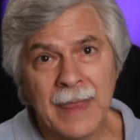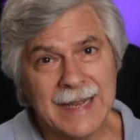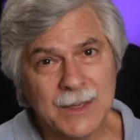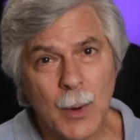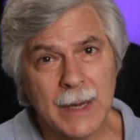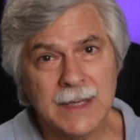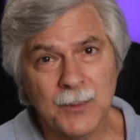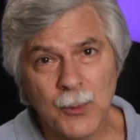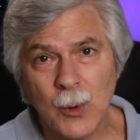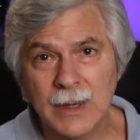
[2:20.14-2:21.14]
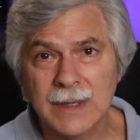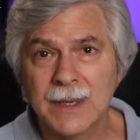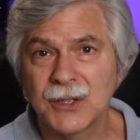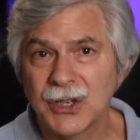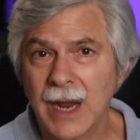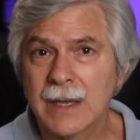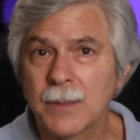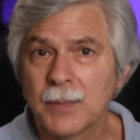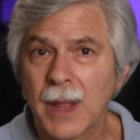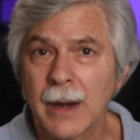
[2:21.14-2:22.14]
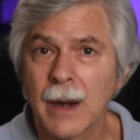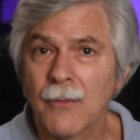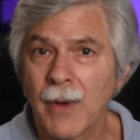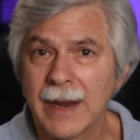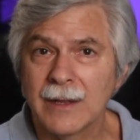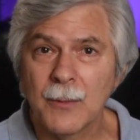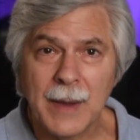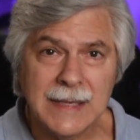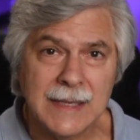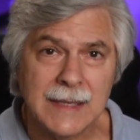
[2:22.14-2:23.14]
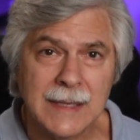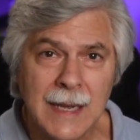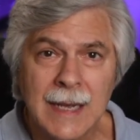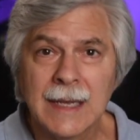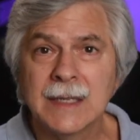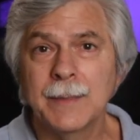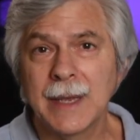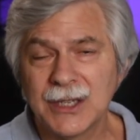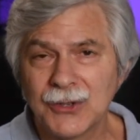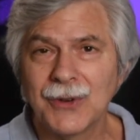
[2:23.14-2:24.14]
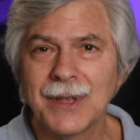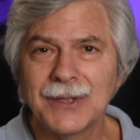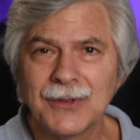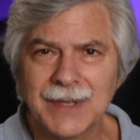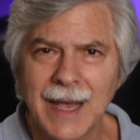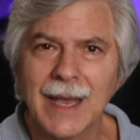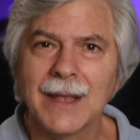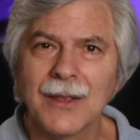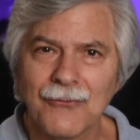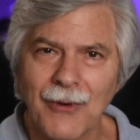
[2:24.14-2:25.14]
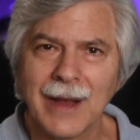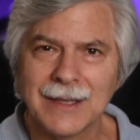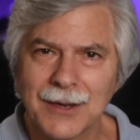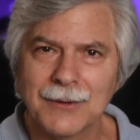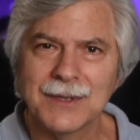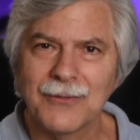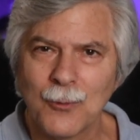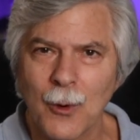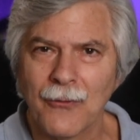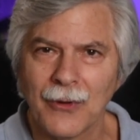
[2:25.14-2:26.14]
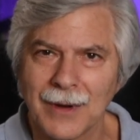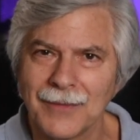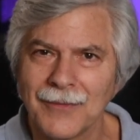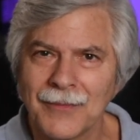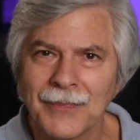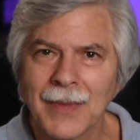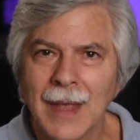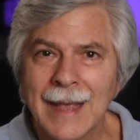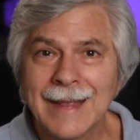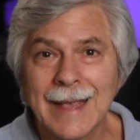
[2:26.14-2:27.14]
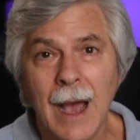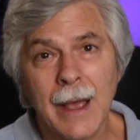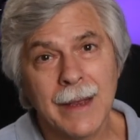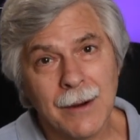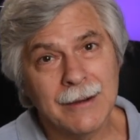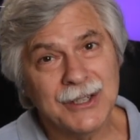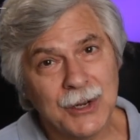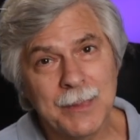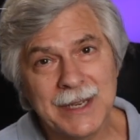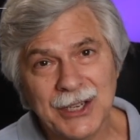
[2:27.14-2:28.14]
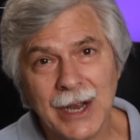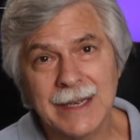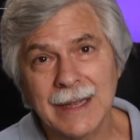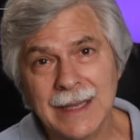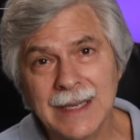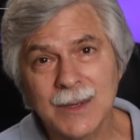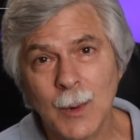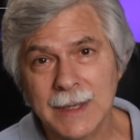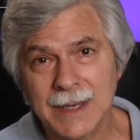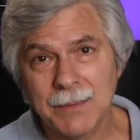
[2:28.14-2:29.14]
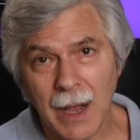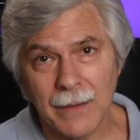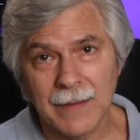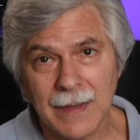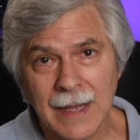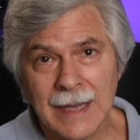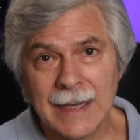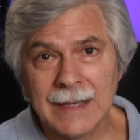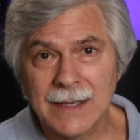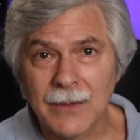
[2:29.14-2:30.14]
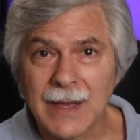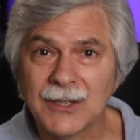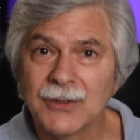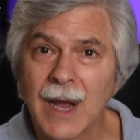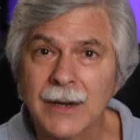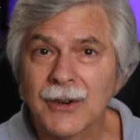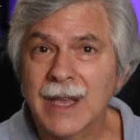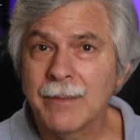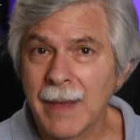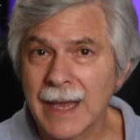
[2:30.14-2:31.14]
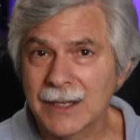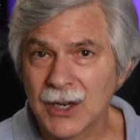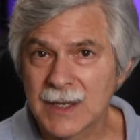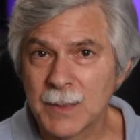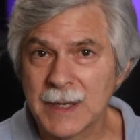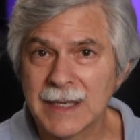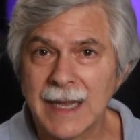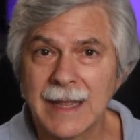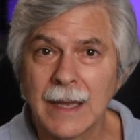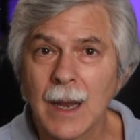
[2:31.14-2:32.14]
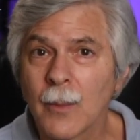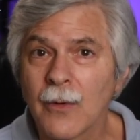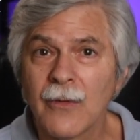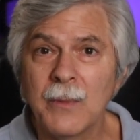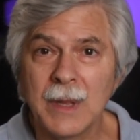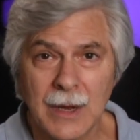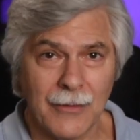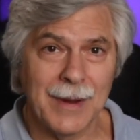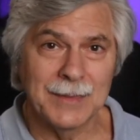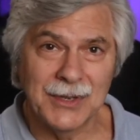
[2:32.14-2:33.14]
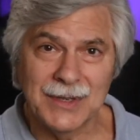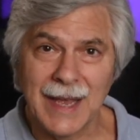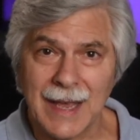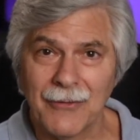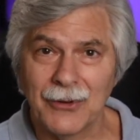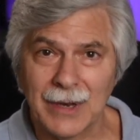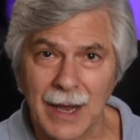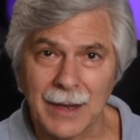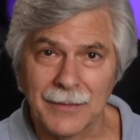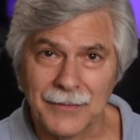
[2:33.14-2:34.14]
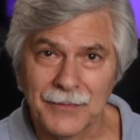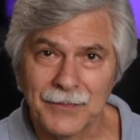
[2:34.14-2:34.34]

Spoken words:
That's why it's important to check the blood on a regular basis to make sure that you're taking the right dose of warfarin. The INR should be checked at least once a month so that your doctor can make adjustments in the number of milligrams you take every day.